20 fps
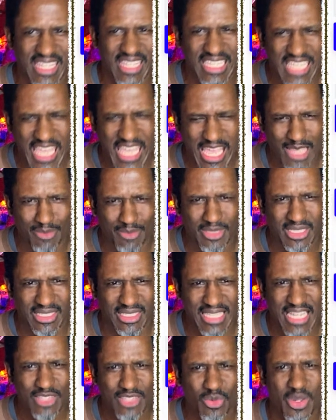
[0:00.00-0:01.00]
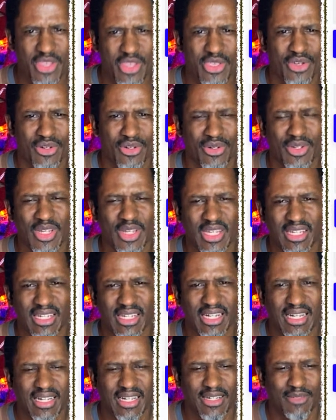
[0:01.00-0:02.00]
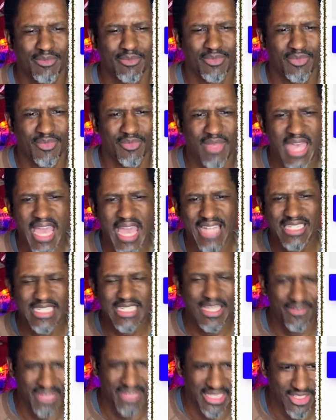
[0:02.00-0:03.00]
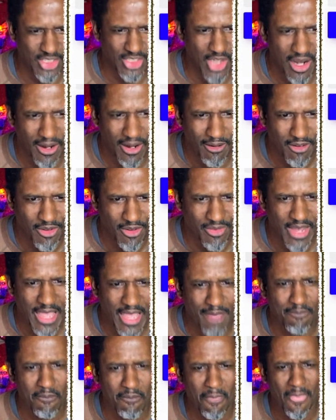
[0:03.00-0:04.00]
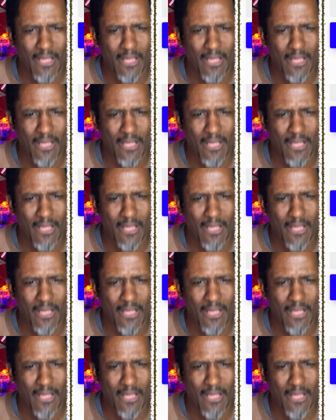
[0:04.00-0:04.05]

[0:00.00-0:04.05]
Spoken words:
games because that's where your activities are. All right.